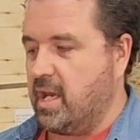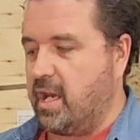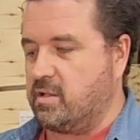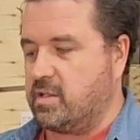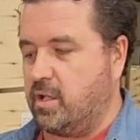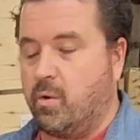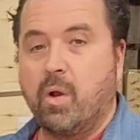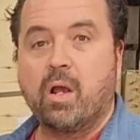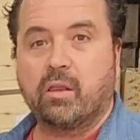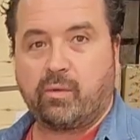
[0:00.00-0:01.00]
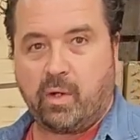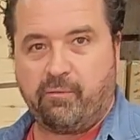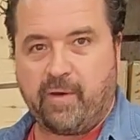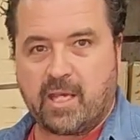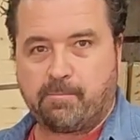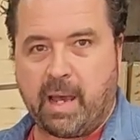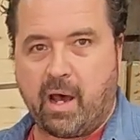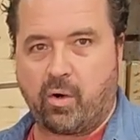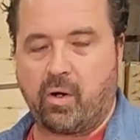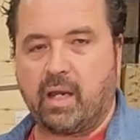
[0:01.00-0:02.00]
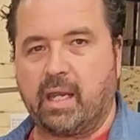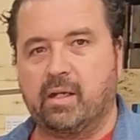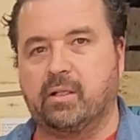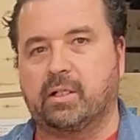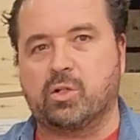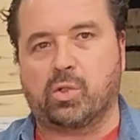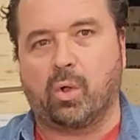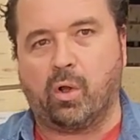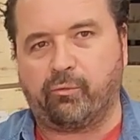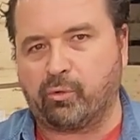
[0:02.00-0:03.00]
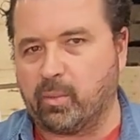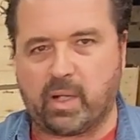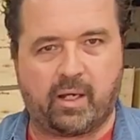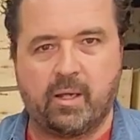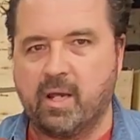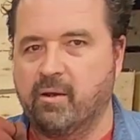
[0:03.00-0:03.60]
into 3-phase power, and it'll control from a